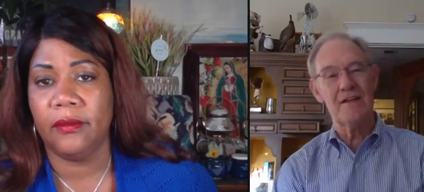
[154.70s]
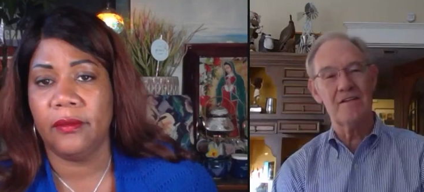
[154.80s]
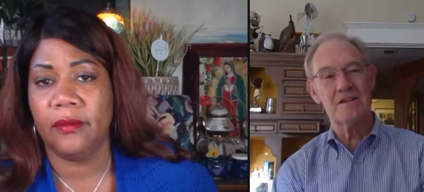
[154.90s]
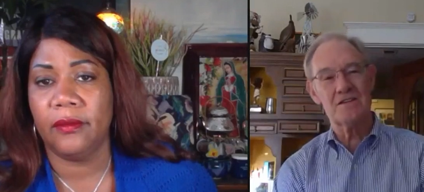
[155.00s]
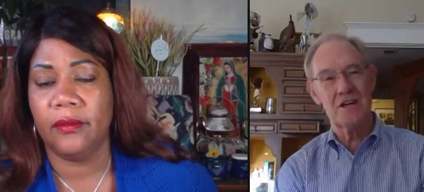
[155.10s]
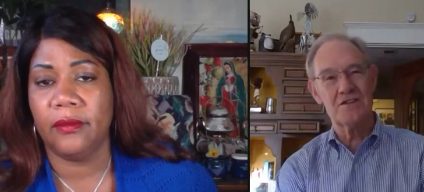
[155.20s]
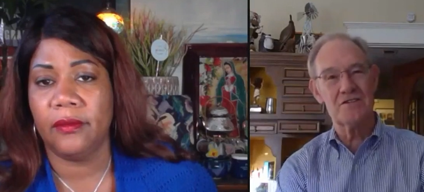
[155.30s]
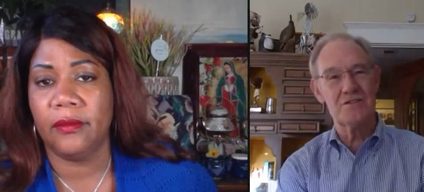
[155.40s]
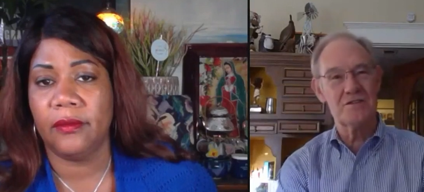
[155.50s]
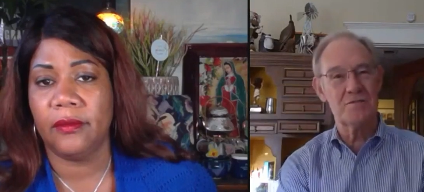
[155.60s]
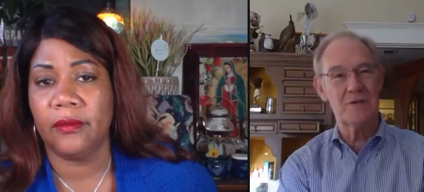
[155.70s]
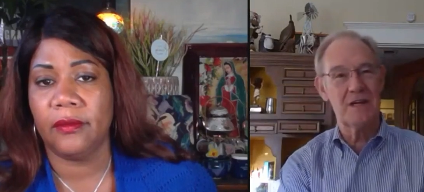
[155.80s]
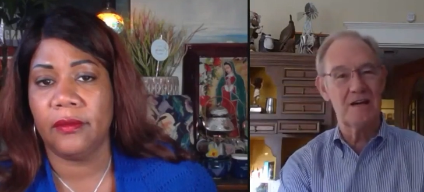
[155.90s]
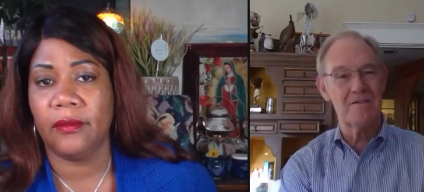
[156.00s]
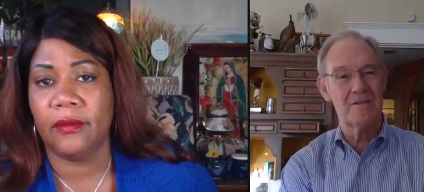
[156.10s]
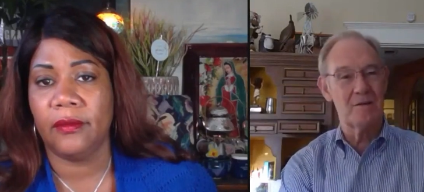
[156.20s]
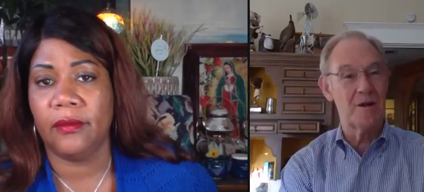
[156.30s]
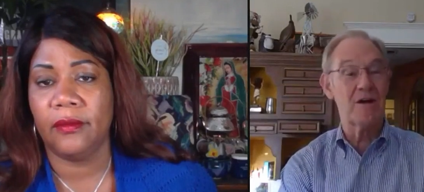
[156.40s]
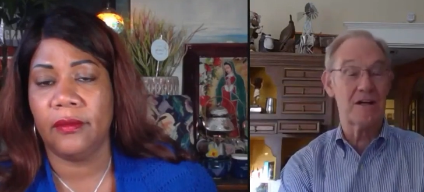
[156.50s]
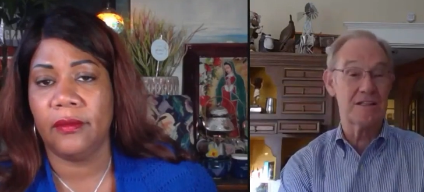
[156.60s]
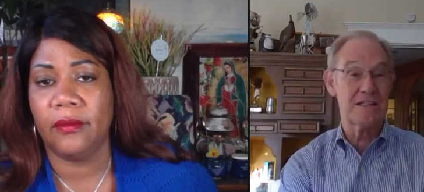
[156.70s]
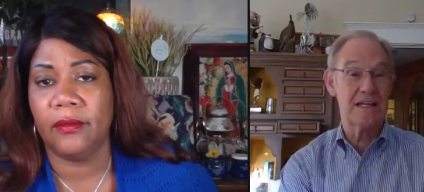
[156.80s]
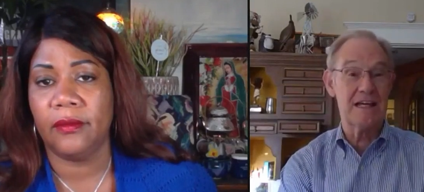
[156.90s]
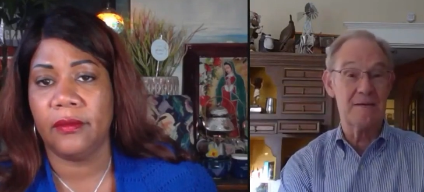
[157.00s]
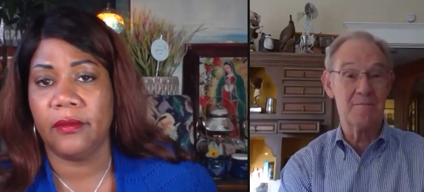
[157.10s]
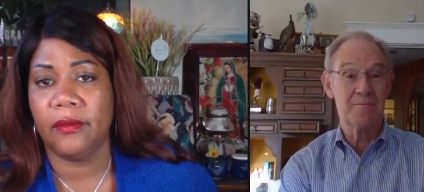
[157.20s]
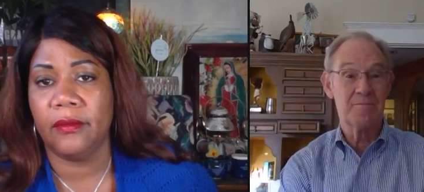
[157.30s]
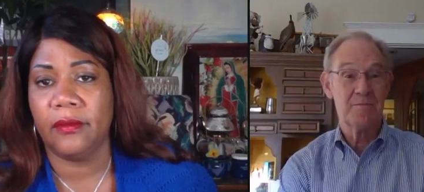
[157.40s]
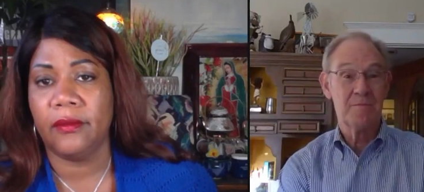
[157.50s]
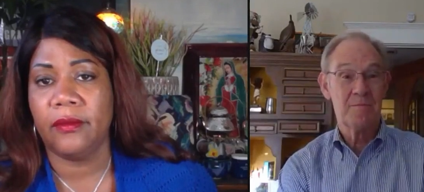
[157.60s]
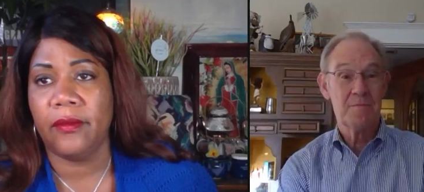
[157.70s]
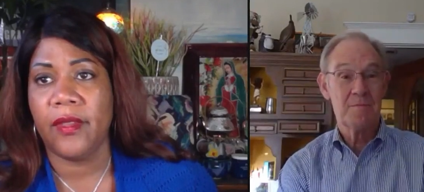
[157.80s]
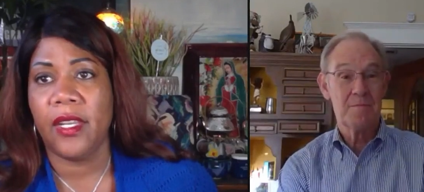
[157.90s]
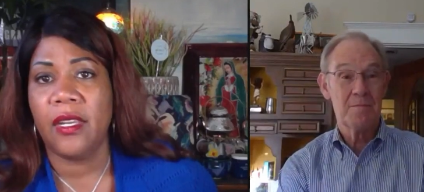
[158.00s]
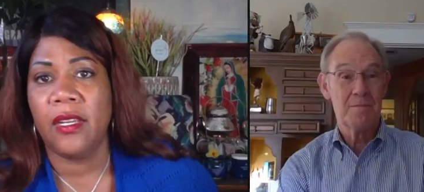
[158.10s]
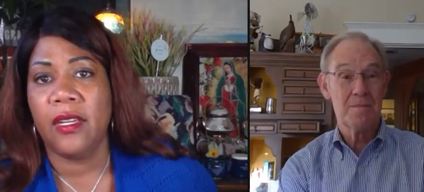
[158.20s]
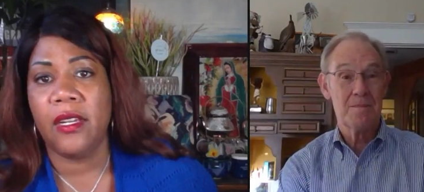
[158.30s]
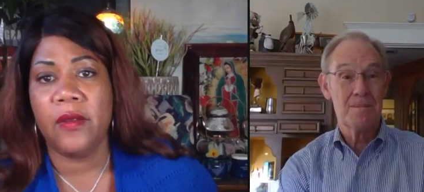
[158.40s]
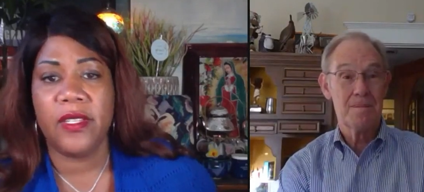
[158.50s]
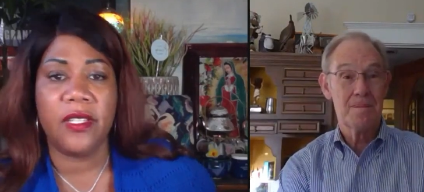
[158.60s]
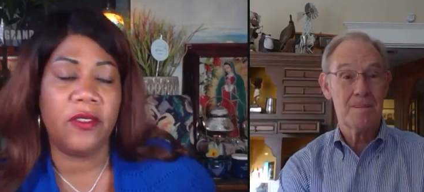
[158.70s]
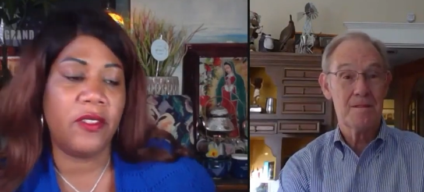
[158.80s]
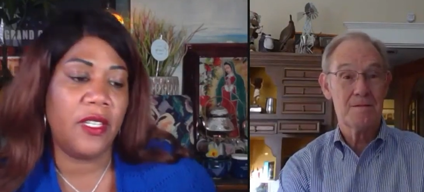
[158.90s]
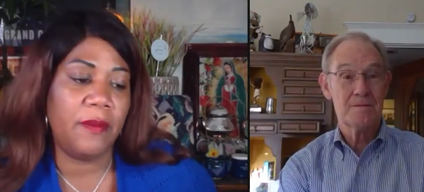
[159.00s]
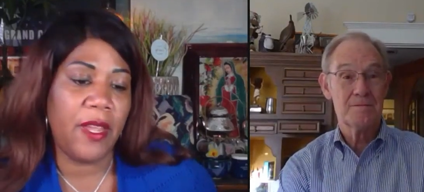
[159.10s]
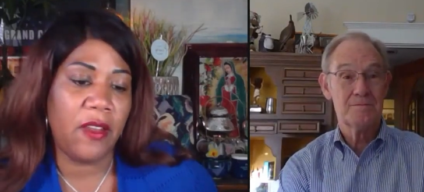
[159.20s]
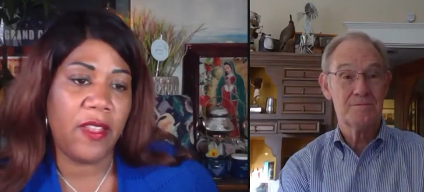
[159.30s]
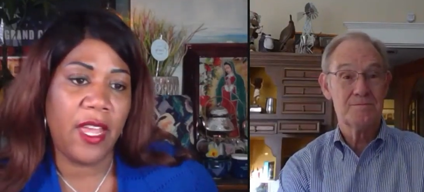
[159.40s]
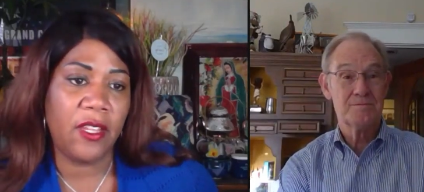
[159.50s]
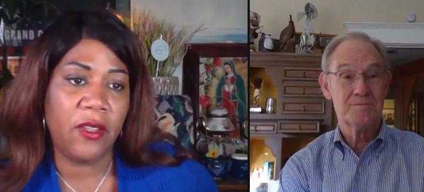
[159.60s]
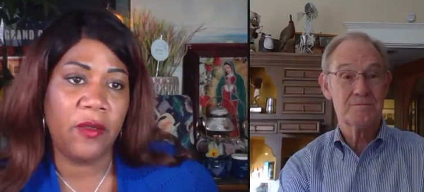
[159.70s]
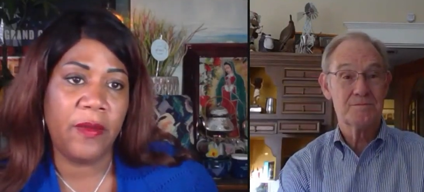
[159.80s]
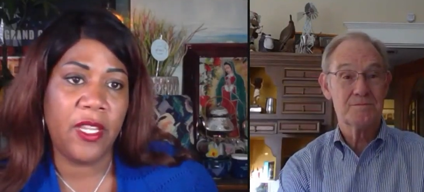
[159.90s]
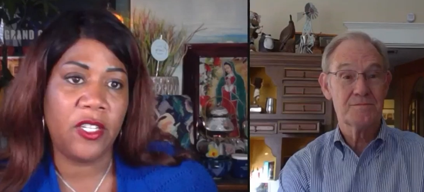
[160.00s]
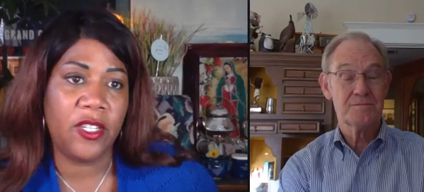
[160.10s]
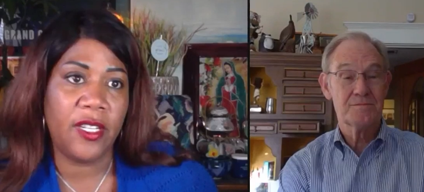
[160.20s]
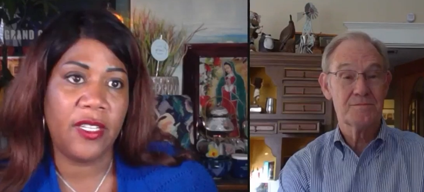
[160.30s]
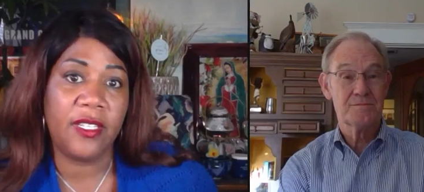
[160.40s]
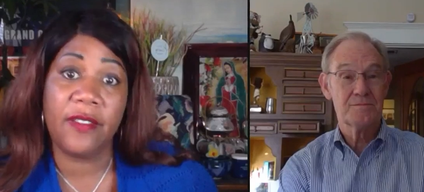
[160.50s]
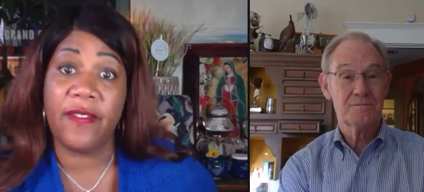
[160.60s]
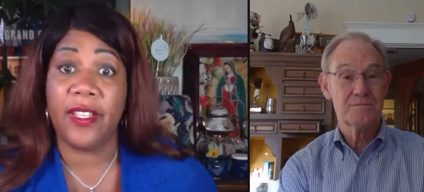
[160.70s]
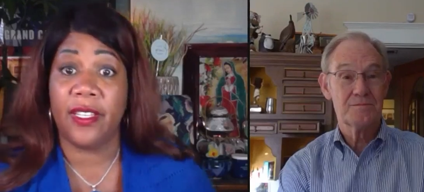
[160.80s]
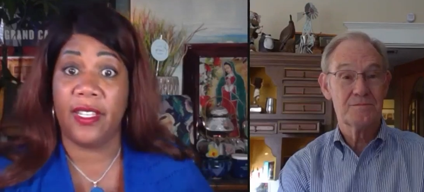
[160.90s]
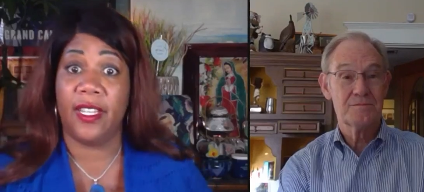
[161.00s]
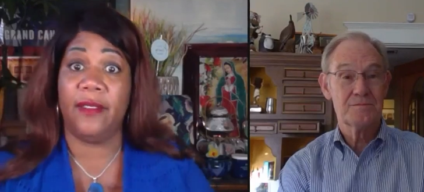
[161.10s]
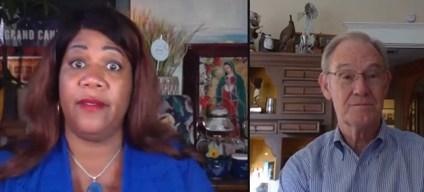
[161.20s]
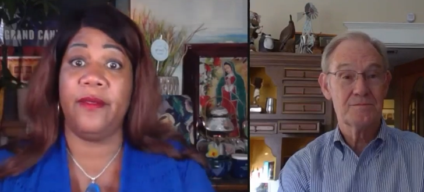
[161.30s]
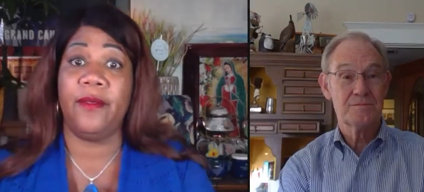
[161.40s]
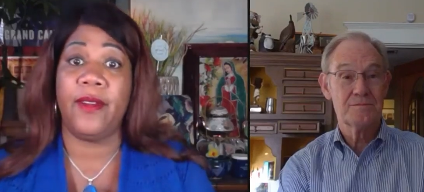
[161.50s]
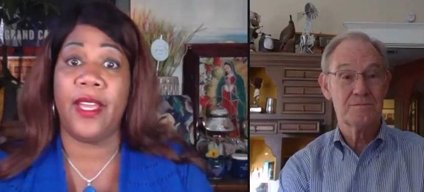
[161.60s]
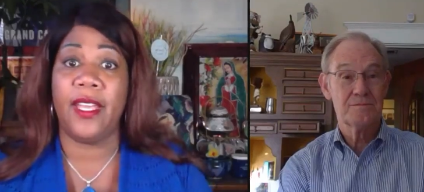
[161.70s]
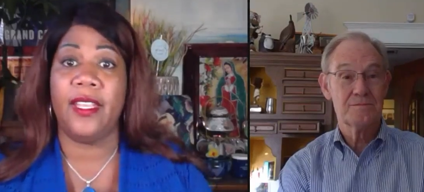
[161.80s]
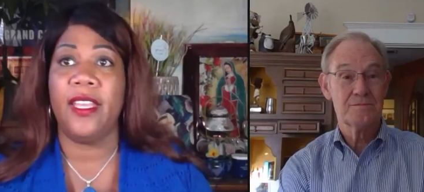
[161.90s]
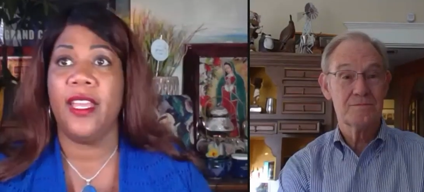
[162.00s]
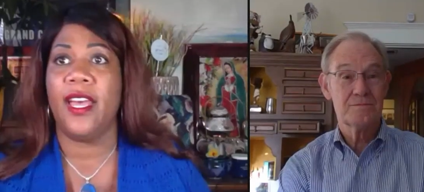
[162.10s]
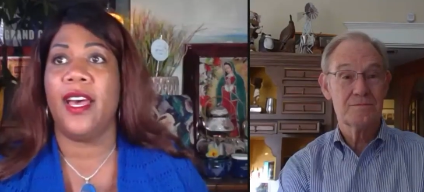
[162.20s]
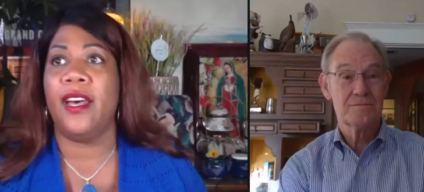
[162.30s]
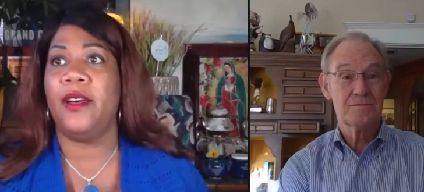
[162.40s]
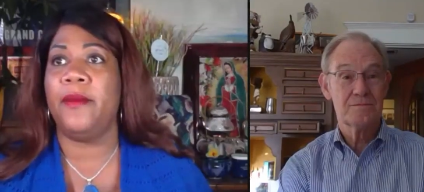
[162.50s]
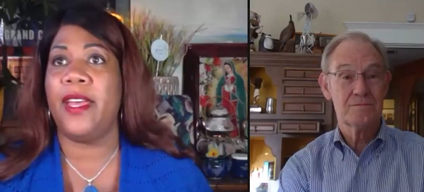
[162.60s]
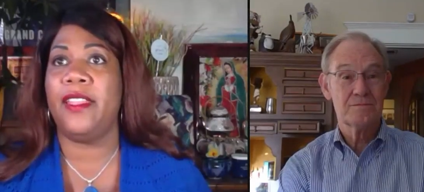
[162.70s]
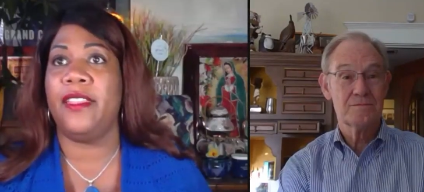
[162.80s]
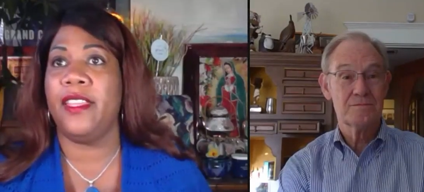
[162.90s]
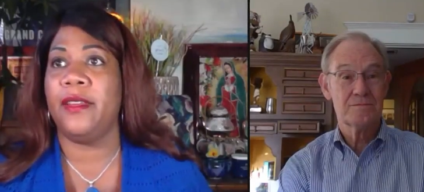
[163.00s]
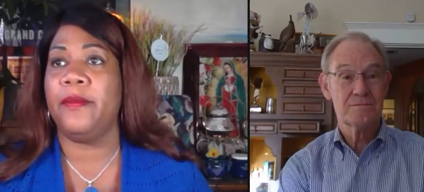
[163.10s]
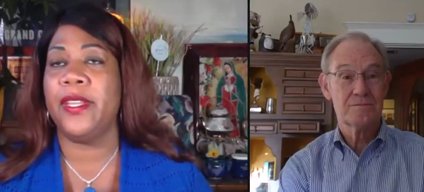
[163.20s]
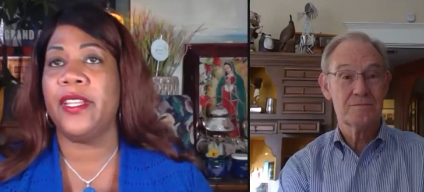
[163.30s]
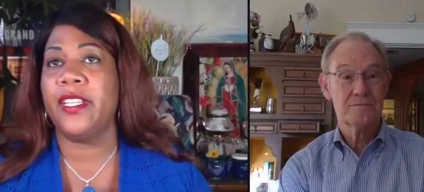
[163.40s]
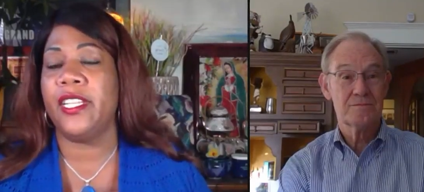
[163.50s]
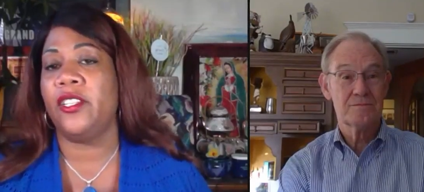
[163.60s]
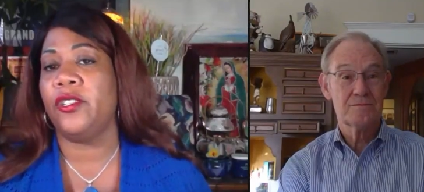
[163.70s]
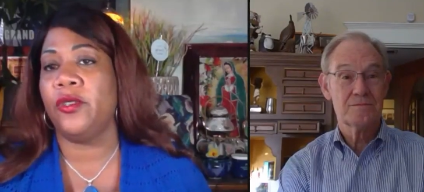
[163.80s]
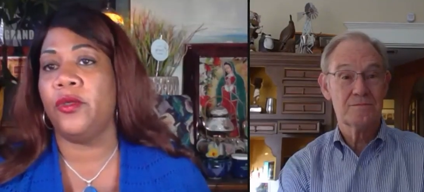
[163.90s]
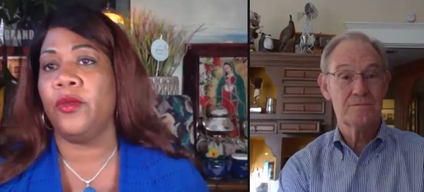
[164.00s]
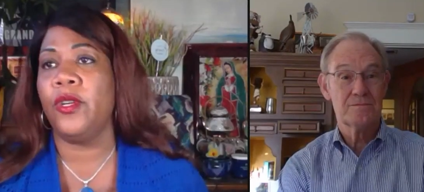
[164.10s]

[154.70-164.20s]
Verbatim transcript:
Speaker 1: of the discussions that we have in America today.
Speaker 2: You know, it's interesting, Mayor, that you mentioned civility, right? Um, and the ability to